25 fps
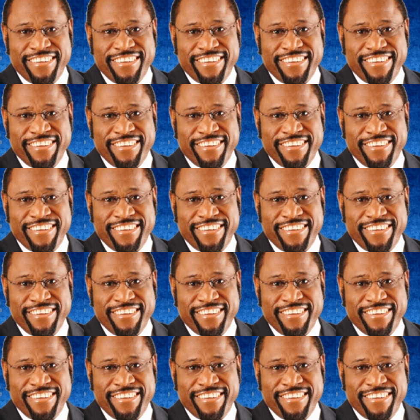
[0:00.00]

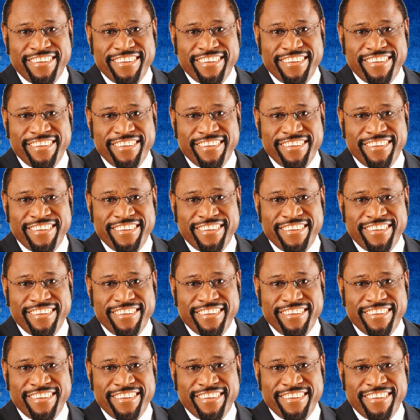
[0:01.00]

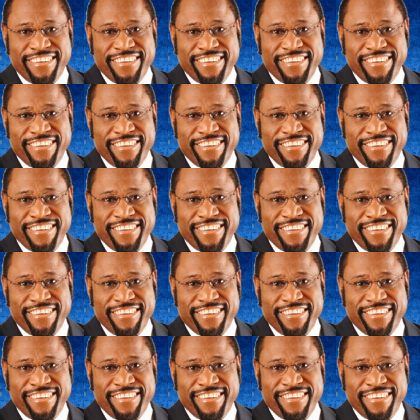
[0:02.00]

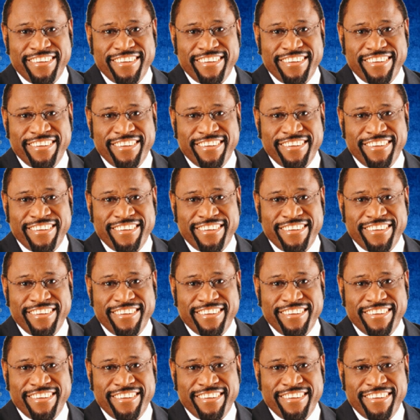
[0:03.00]

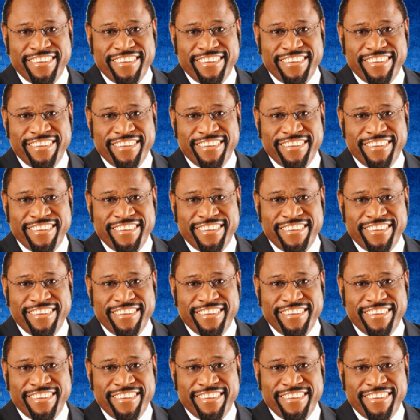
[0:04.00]

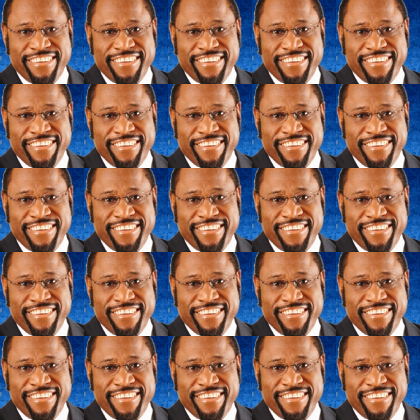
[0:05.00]

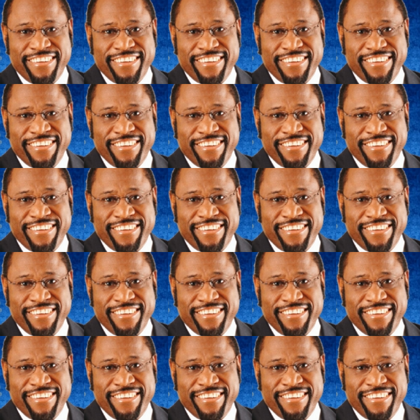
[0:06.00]
[no speech]